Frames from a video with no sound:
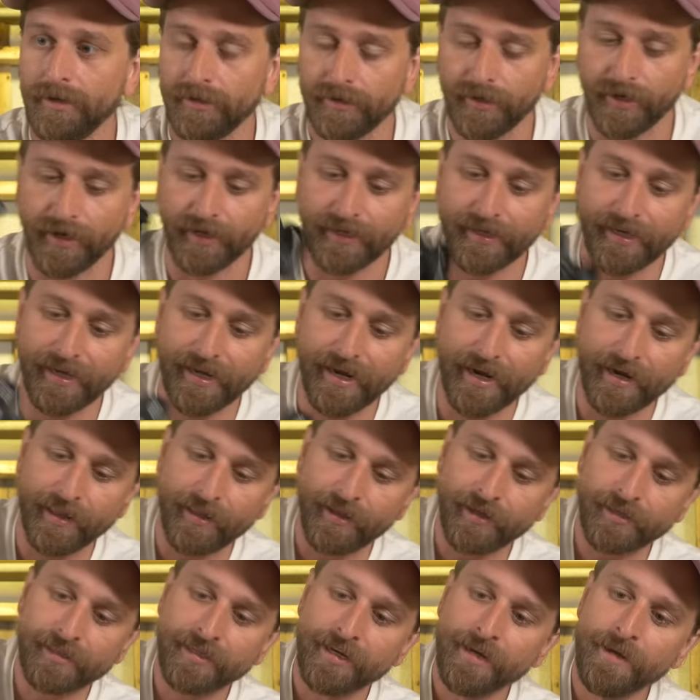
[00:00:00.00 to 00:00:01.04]
that I get out of
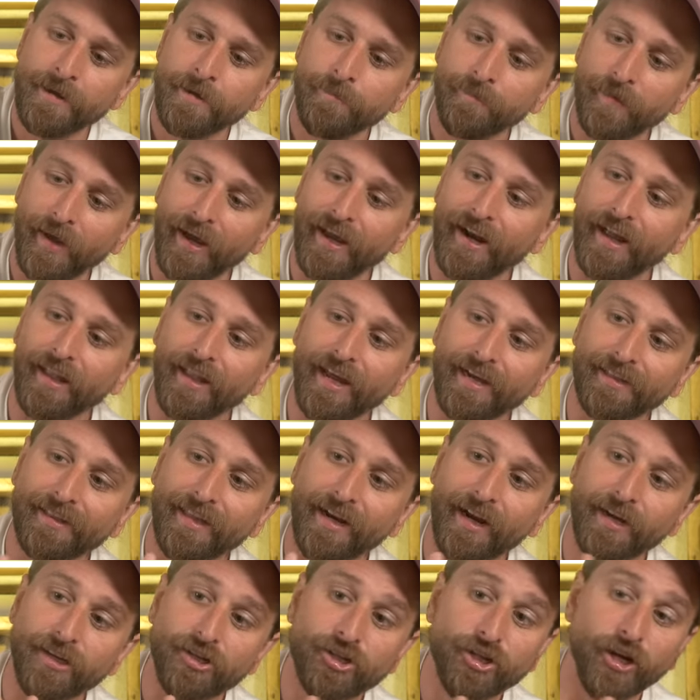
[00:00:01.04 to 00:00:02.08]
this, and I like that
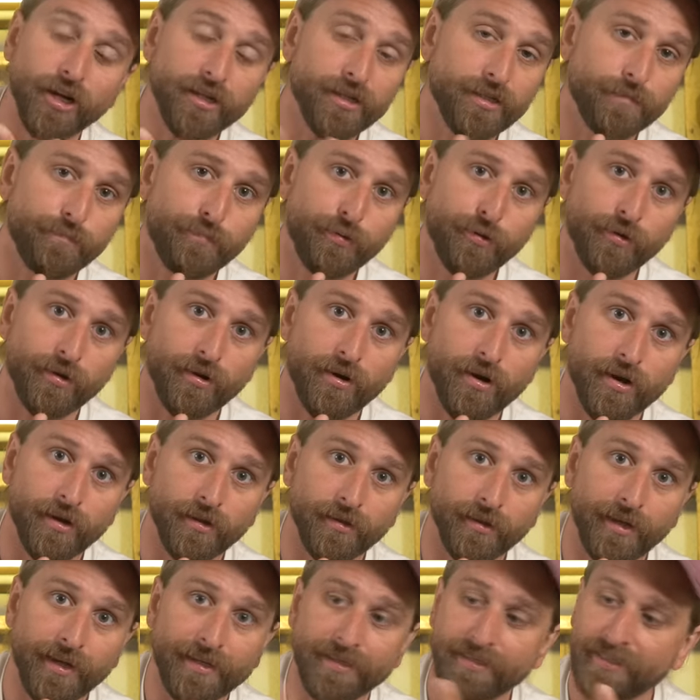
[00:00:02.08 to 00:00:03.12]
I just put on a
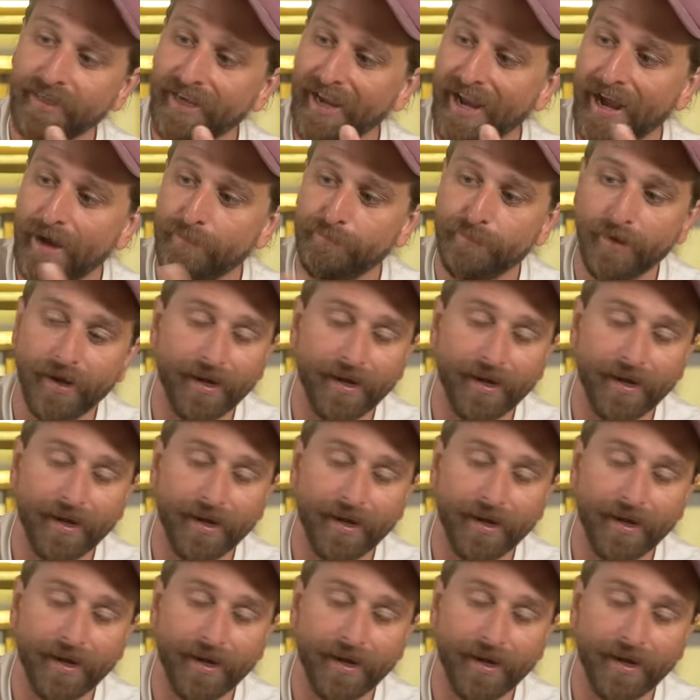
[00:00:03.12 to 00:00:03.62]
lens cap.